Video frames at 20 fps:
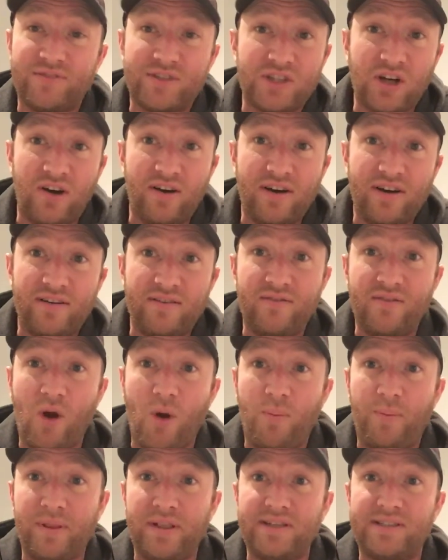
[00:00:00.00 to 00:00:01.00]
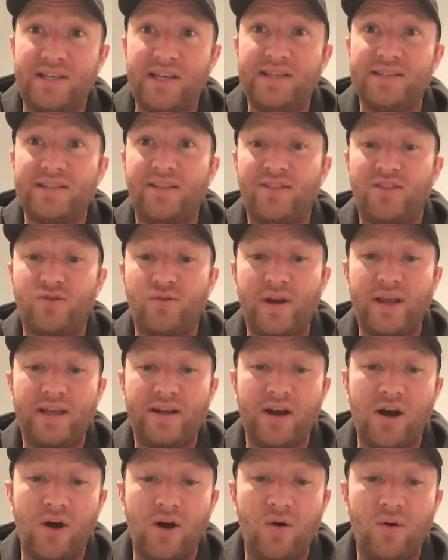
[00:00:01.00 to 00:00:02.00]
started open the season
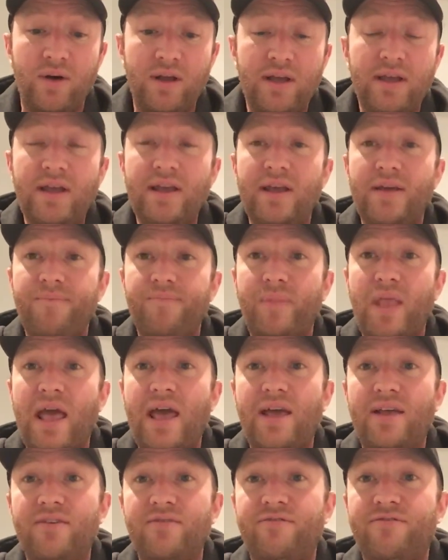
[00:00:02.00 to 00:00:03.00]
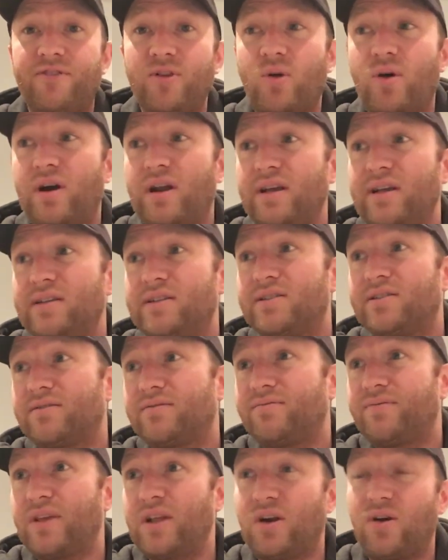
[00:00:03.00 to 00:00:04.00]
3-0, and Florida's,
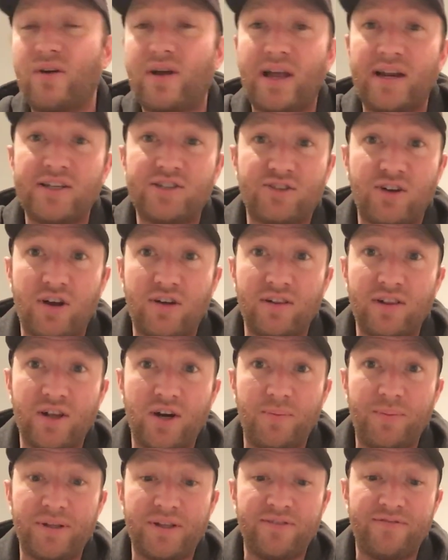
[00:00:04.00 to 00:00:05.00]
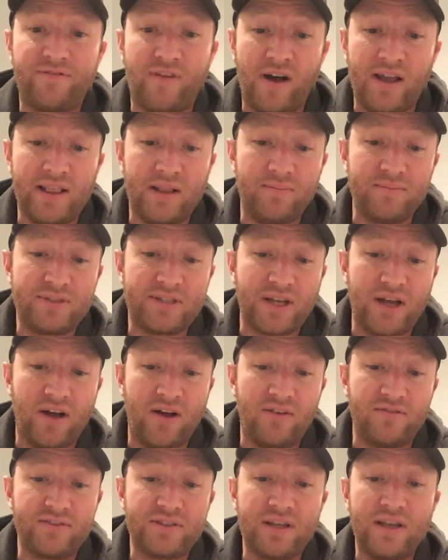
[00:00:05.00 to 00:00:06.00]
you know, kind of struggle a little bit to find
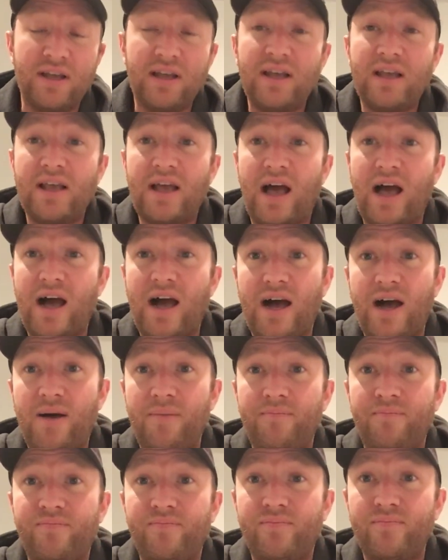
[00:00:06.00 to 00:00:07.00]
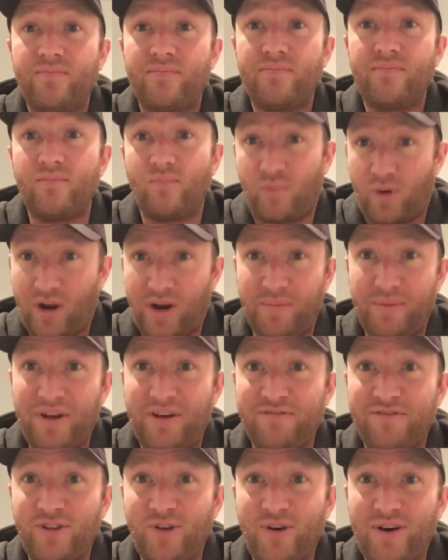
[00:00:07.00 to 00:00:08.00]
themselves. We're going to be
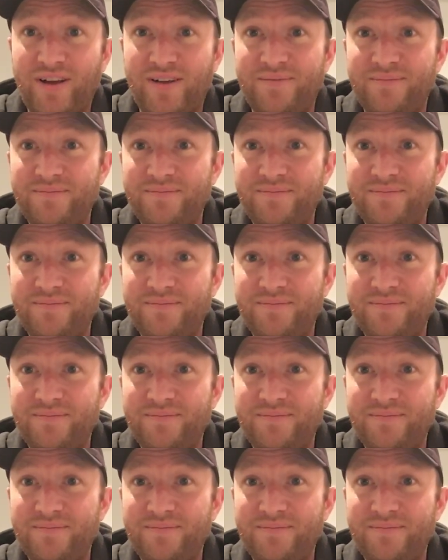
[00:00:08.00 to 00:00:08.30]
on Florida.